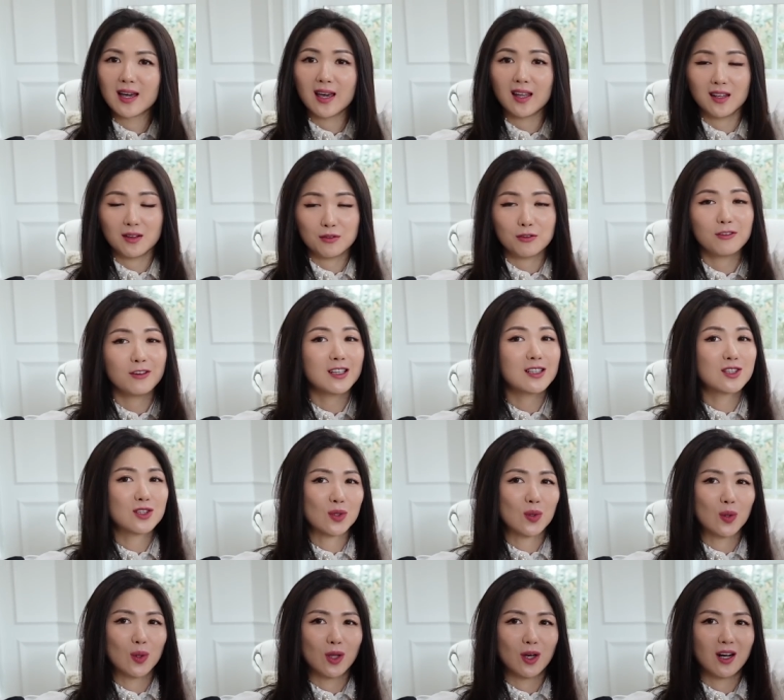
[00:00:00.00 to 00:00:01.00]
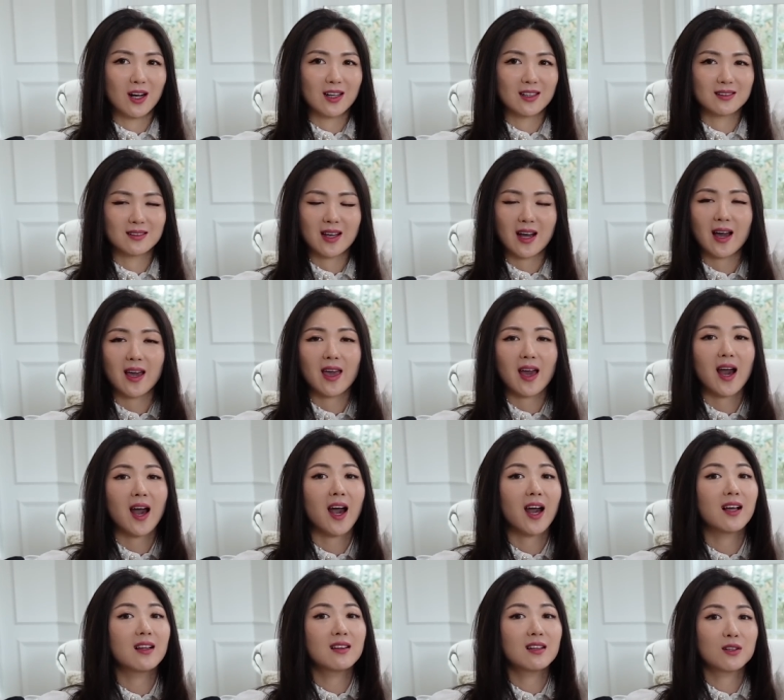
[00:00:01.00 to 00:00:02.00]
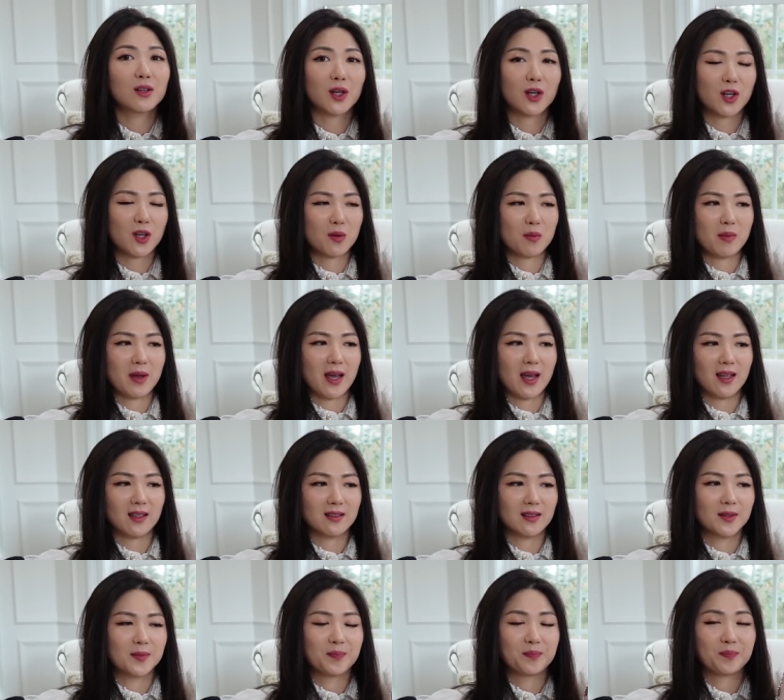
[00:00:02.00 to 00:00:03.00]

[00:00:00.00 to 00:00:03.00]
and it fits a lot. I highly recommend